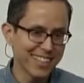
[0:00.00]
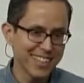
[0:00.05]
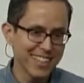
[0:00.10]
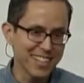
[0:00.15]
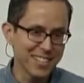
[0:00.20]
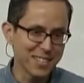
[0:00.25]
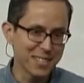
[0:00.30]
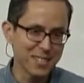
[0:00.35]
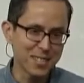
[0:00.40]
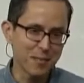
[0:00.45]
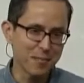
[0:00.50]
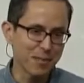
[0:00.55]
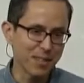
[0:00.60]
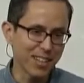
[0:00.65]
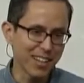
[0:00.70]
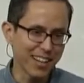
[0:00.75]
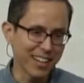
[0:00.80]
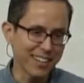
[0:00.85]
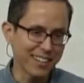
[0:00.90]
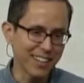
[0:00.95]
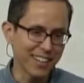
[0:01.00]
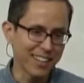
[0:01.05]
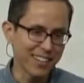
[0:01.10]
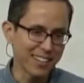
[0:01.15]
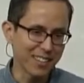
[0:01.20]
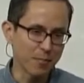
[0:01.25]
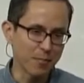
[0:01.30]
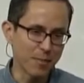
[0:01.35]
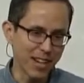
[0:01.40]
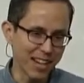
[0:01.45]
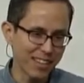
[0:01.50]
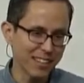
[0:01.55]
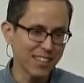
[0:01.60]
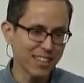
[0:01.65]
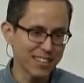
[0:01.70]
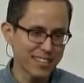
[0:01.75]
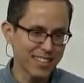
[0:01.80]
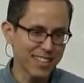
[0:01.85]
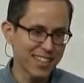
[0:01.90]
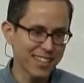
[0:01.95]
It's just applied not in a math
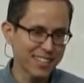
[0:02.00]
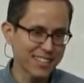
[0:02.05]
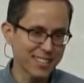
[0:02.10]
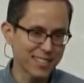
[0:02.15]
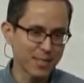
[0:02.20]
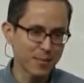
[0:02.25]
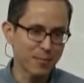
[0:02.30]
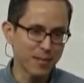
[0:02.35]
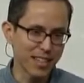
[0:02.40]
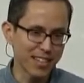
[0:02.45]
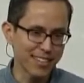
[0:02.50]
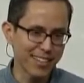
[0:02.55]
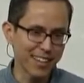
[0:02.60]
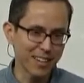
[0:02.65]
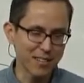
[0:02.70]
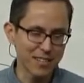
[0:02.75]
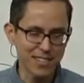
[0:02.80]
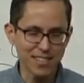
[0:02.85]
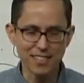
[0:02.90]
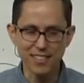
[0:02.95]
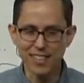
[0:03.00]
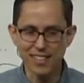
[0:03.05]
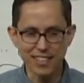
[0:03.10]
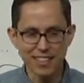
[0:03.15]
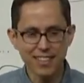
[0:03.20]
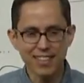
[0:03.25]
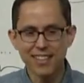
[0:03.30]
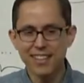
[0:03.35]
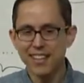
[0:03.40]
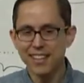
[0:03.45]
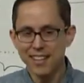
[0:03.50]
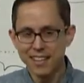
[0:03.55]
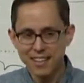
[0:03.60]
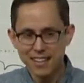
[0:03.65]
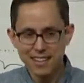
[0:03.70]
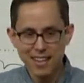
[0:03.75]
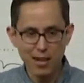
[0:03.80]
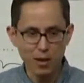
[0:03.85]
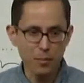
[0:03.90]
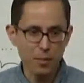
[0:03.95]
context. It's applied now to, like,
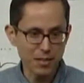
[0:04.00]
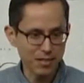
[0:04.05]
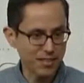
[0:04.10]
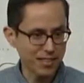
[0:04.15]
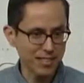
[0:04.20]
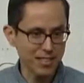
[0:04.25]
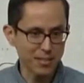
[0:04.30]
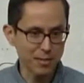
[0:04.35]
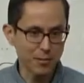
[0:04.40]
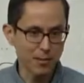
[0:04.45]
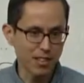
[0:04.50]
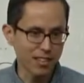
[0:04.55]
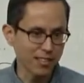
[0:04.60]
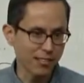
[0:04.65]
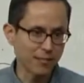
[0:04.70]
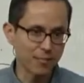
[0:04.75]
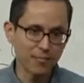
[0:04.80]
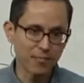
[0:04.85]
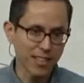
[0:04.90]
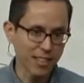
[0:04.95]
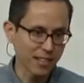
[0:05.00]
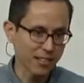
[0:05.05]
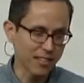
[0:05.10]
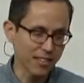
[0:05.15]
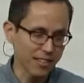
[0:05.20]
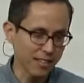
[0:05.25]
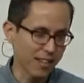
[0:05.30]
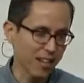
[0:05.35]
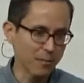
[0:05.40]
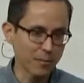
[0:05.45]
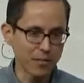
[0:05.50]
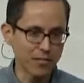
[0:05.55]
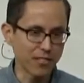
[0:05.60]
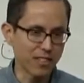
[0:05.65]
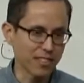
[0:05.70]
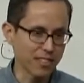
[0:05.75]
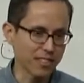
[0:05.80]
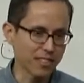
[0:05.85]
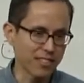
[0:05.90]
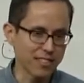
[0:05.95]
how businesses run, how the economy
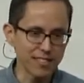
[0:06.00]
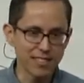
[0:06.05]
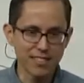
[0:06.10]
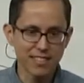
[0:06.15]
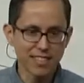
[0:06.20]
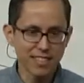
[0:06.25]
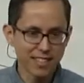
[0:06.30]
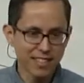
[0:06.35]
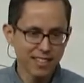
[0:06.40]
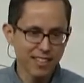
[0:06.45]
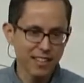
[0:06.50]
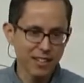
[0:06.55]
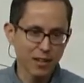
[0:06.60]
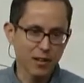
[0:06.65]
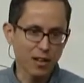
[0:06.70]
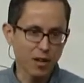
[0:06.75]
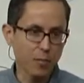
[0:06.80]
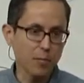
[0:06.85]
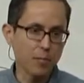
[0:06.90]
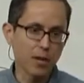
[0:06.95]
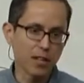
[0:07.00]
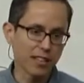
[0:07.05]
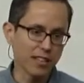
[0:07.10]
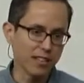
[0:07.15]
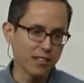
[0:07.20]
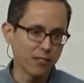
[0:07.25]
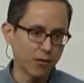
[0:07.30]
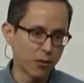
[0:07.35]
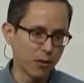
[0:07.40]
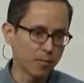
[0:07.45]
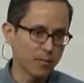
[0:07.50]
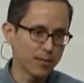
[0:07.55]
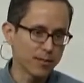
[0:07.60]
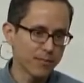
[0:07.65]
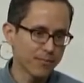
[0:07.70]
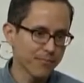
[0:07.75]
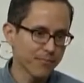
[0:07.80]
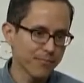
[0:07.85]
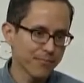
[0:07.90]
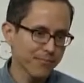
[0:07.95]
functions, you know, how market forms.
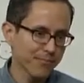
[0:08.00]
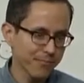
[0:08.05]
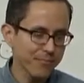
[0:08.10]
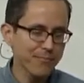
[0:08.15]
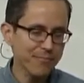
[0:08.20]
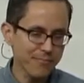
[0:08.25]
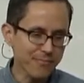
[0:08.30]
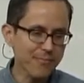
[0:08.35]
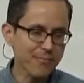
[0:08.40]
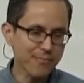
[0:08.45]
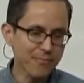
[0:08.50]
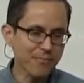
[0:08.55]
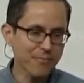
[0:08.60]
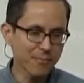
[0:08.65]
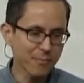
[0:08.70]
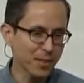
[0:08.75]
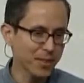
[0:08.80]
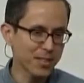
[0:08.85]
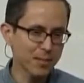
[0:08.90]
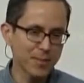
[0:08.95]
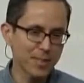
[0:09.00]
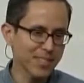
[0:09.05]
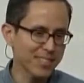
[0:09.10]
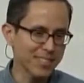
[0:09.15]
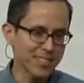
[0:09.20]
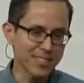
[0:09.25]
But to me, it's the